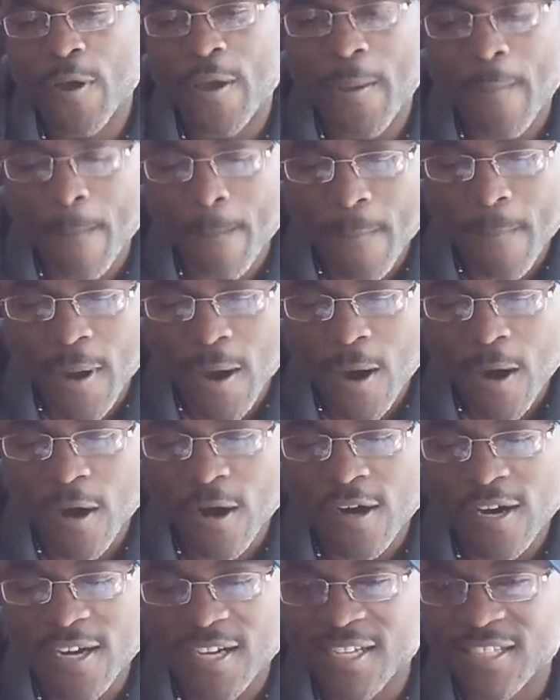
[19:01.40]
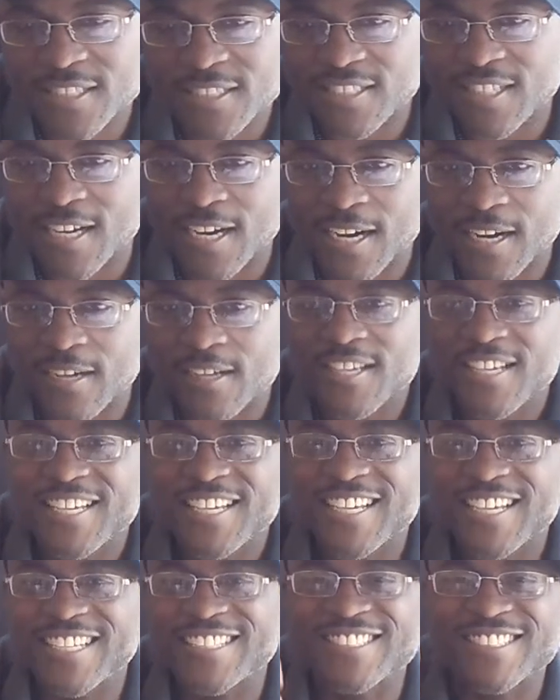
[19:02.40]
and Ishka
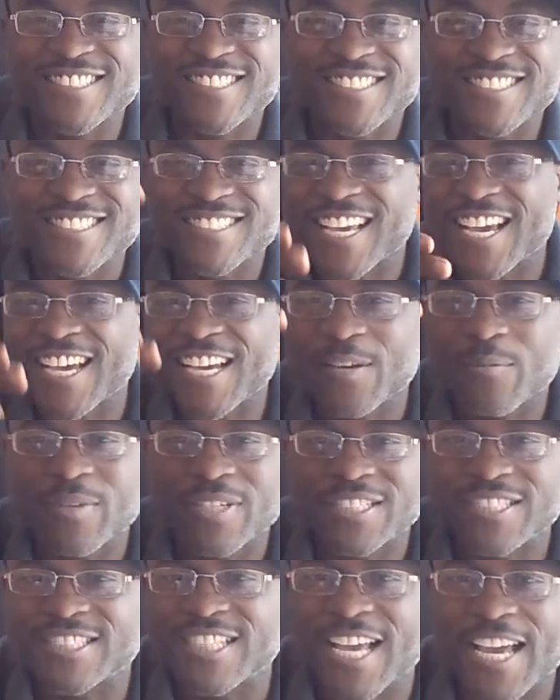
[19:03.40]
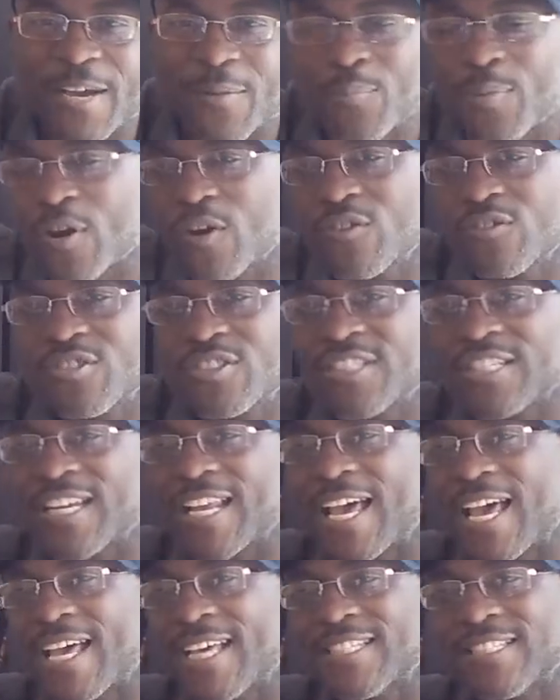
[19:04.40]
is the same exact person,
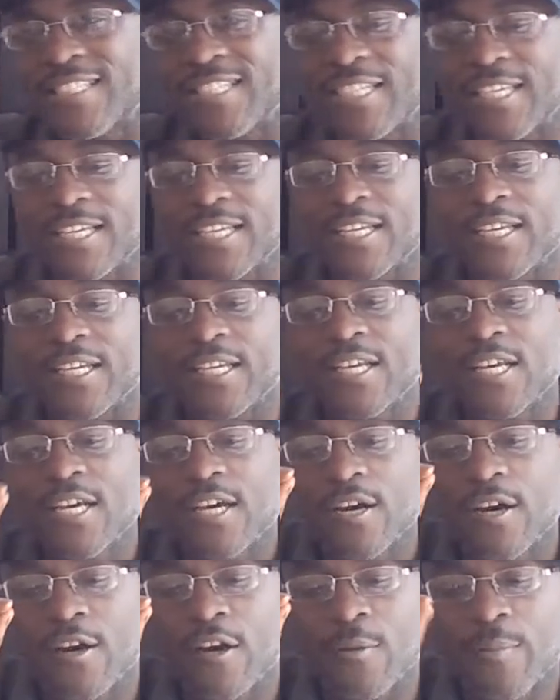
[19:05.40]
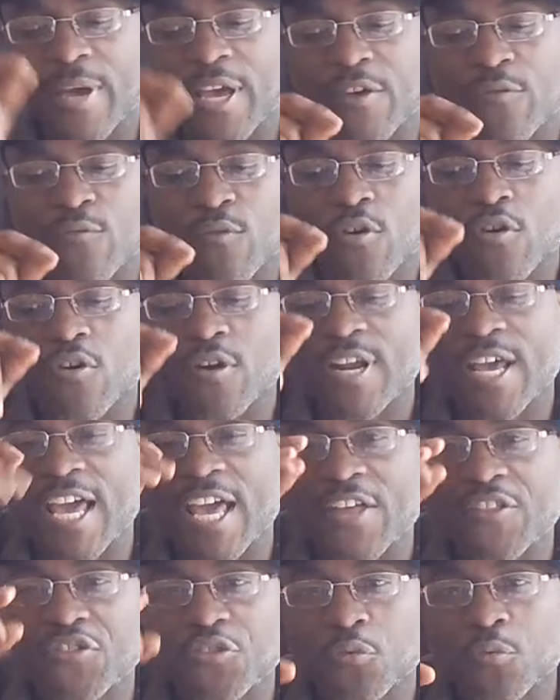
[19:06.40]
as in Haran
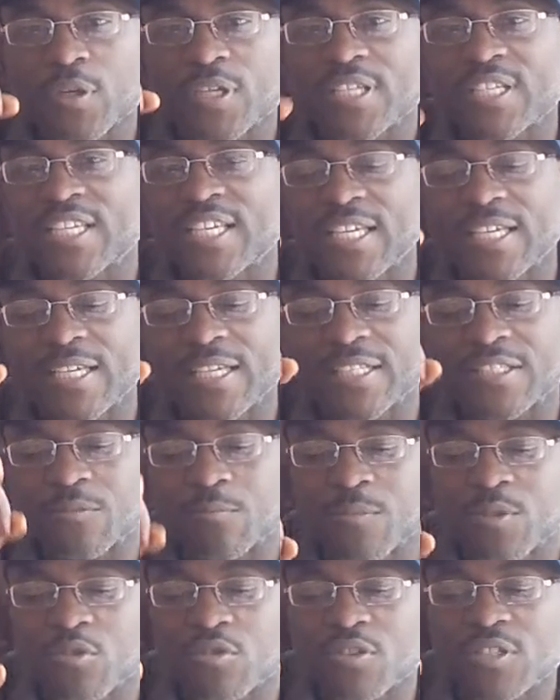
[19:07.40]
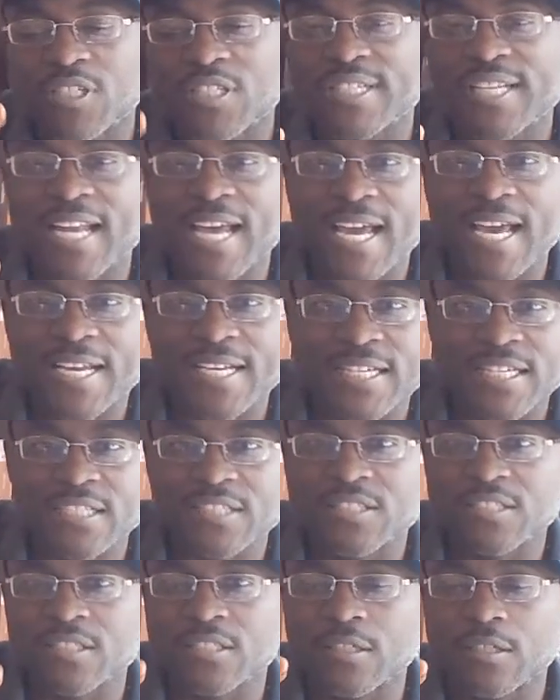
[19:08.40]
had three kids, Milcah, Lot,
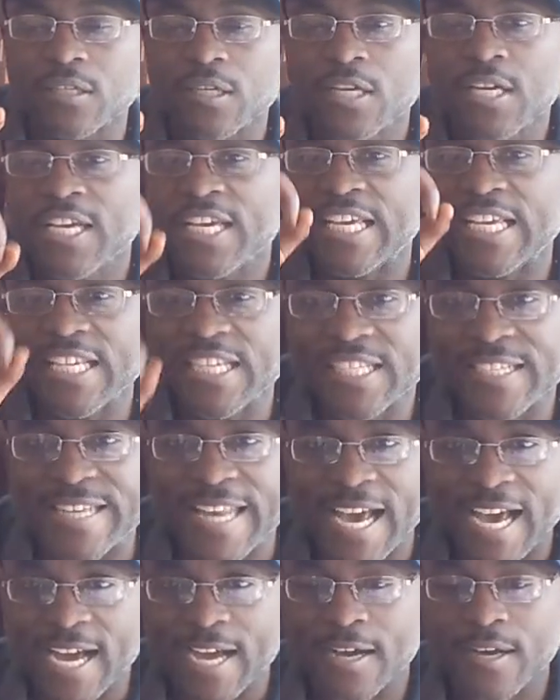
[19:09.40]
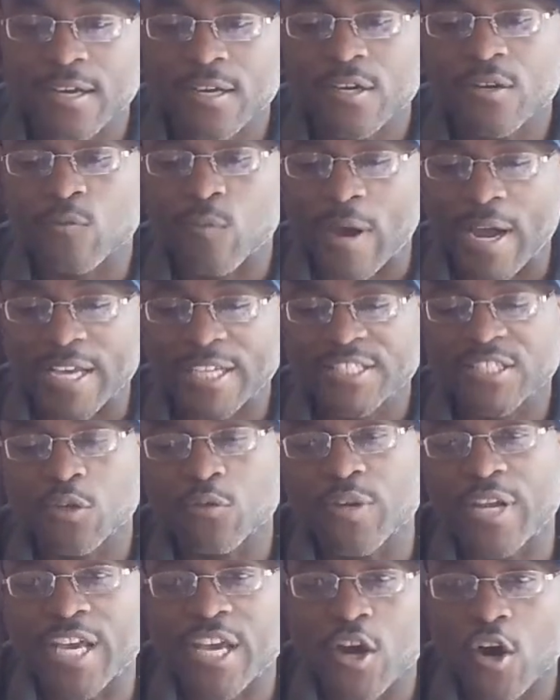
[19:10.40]
Ishka. He died, right? So
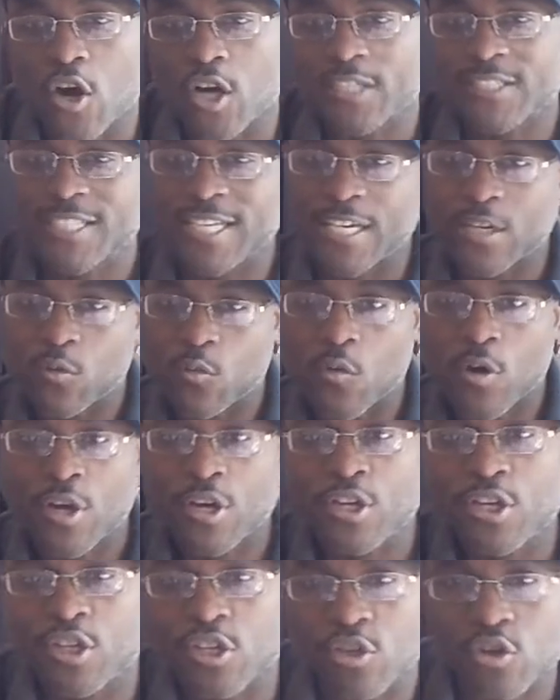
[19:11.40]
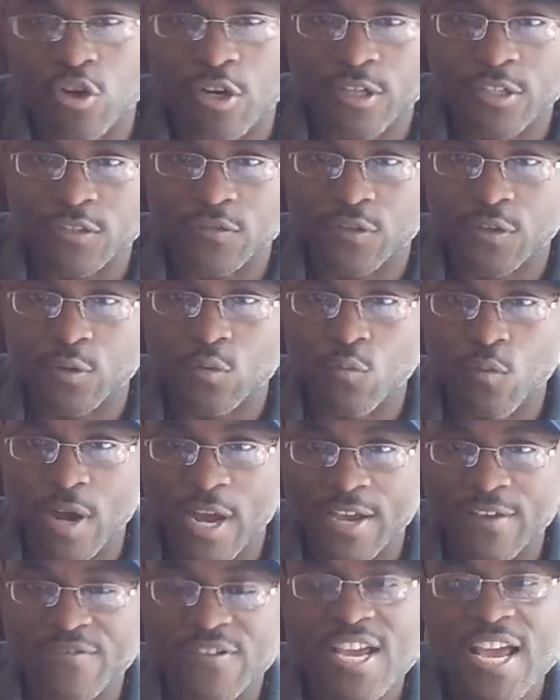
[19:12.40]
Nahor take one of the daughters for the
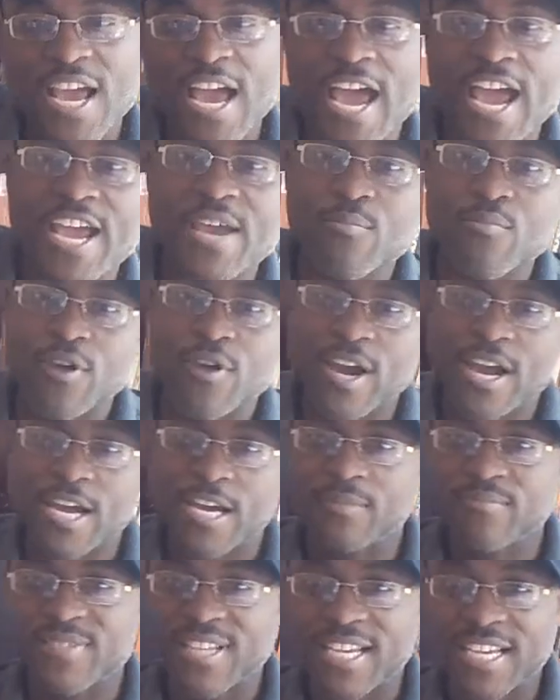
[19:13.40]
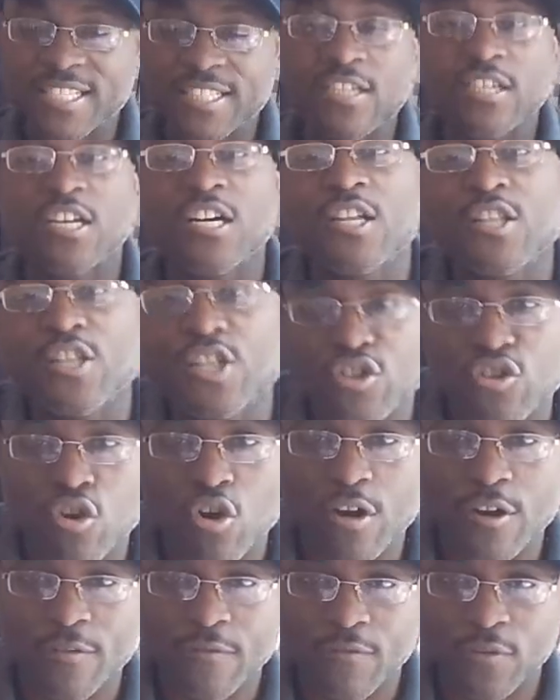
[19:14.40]
wife, Abraham take the other
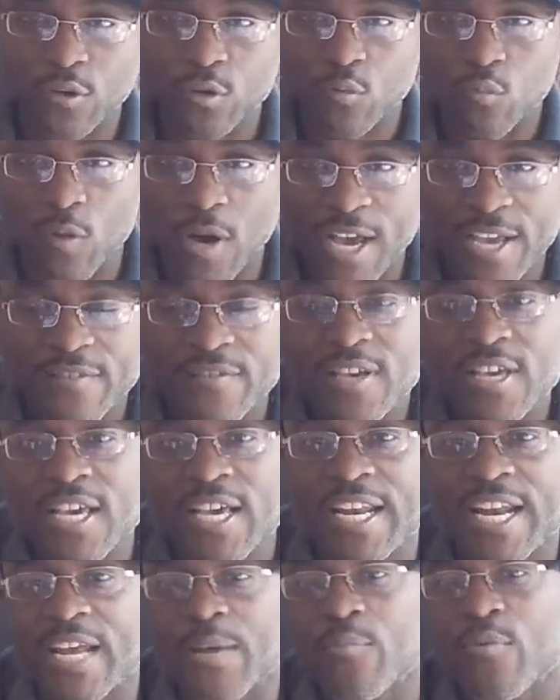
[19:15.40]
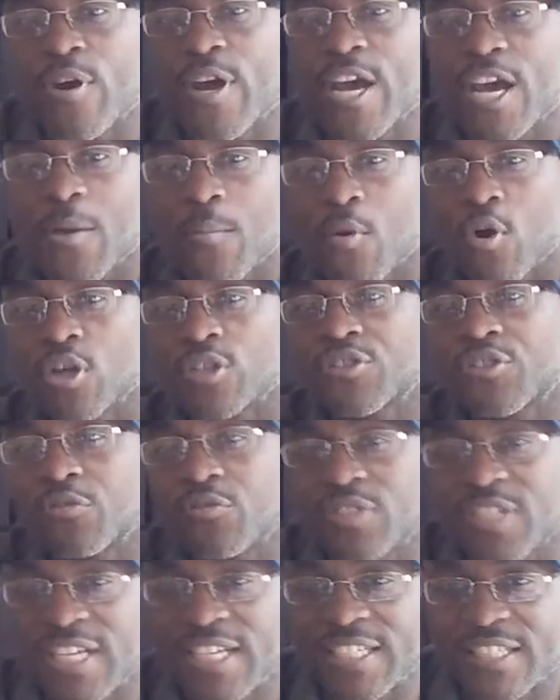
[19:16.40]
daughter for the wife, and Abraham also
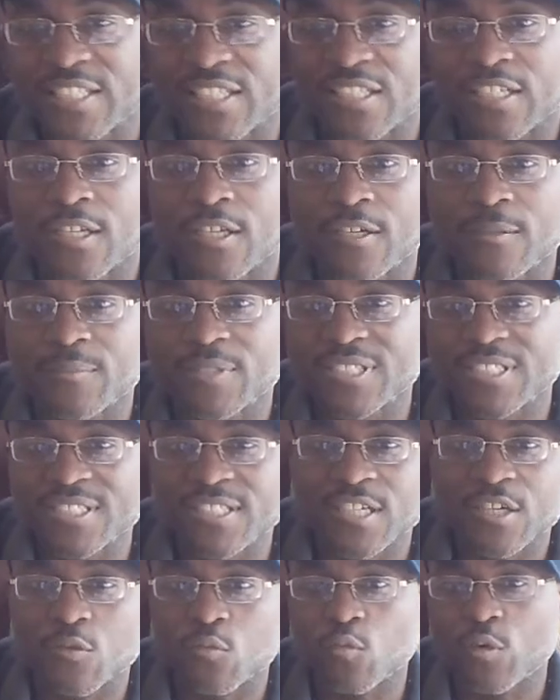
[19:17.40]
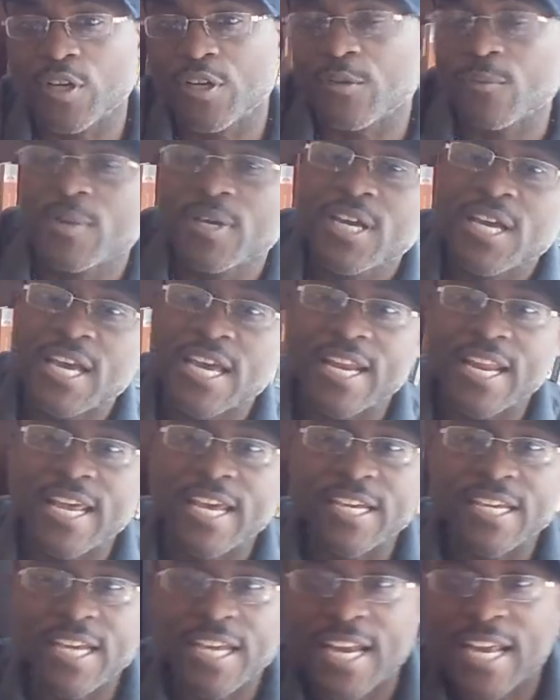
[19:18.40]
take the son with him, and
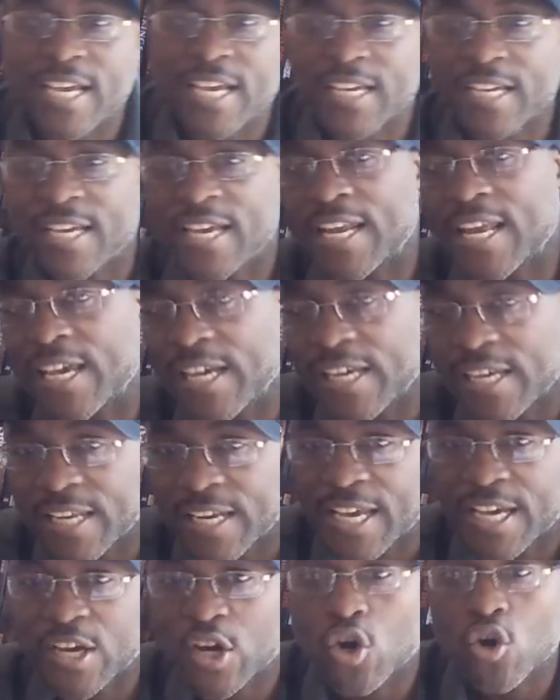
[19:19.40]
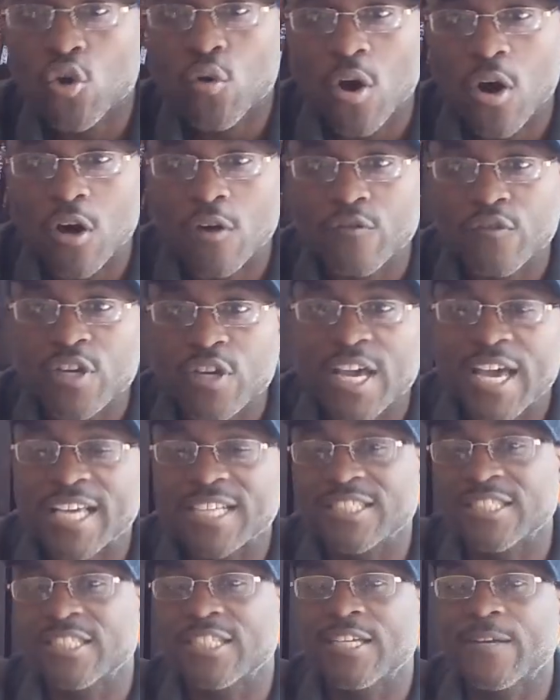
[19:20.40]
they go off,
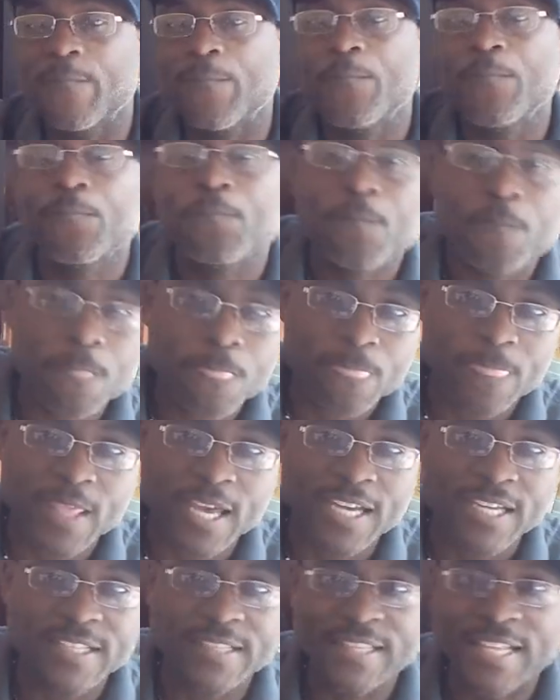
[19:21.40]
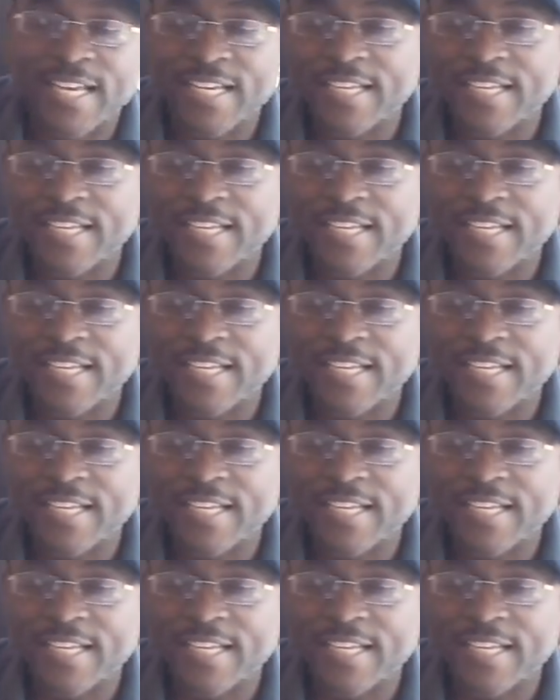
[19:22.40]
as in they